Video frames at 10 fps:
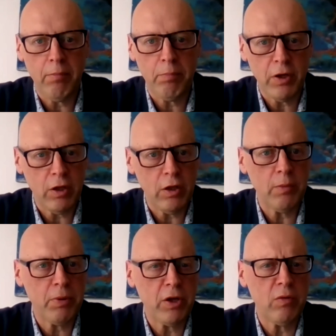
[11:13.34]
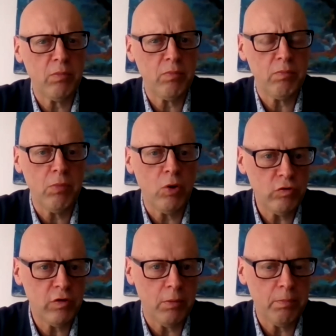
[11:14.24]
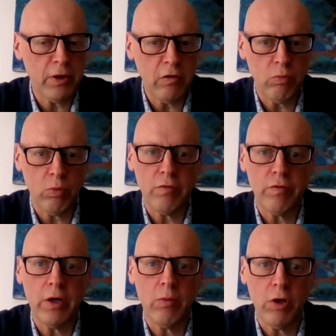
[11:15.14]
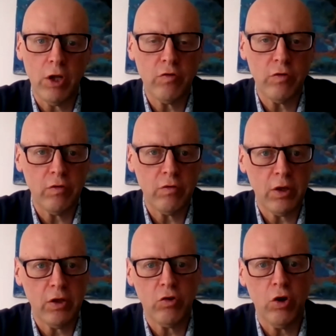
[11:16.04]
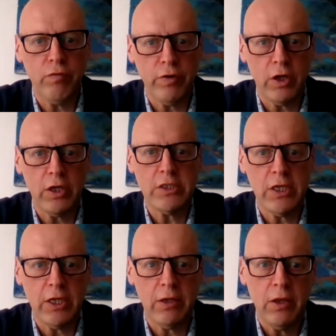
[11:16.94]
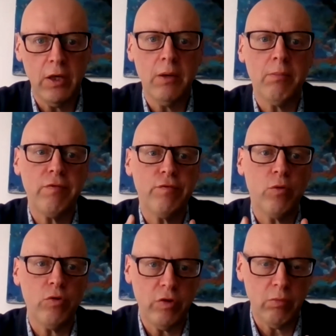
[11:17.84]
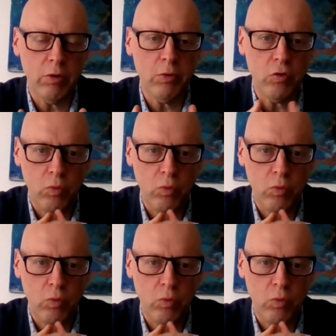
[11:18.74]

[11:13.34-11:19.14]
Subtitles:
But most companies were very reluctant. And COVID-19, by forcing remote